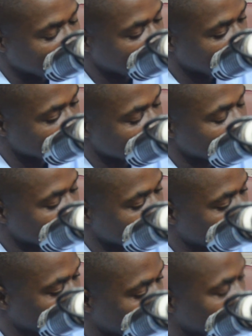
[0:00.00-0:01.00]
I asked the
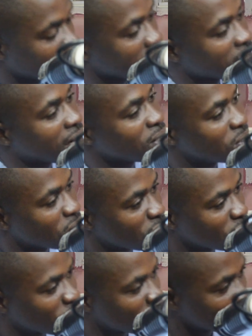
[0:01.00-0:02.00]
friend, are you
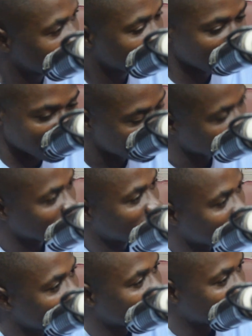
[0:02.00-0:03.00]
also going? Because I'm
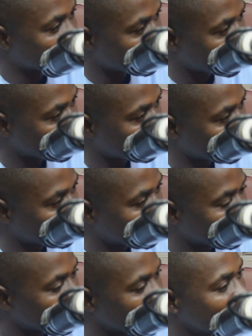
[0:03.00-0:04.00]
chasing him now.
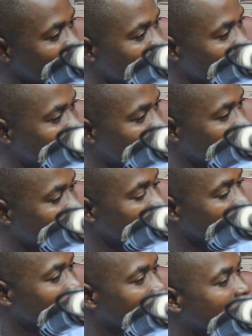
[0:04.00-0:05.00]
Are you also going?
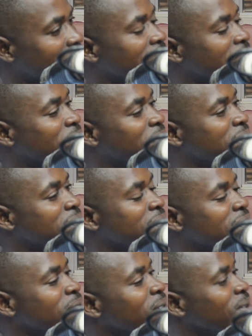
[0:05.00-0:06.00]
And then the friend
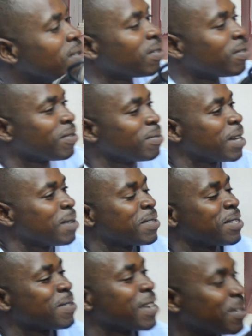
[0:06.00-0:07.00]
said, no, for me I'm
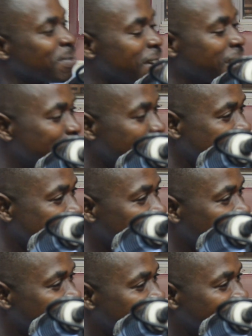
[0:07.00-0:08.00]
still at work, Pastor.
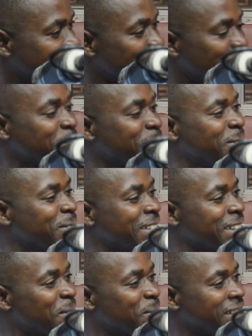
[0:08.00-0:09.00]
I'm not going
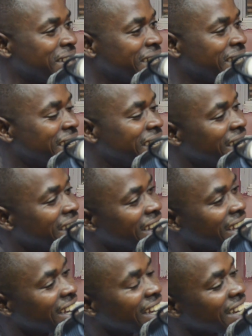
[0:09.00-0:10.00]
away.
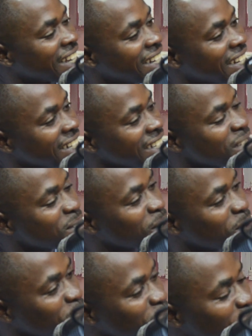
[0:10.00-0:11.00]
And then this
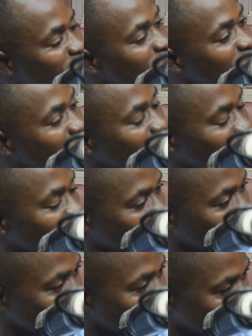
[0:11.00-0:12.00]
one got
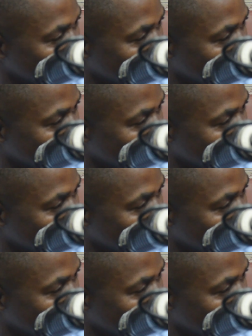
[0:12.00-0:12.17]
confused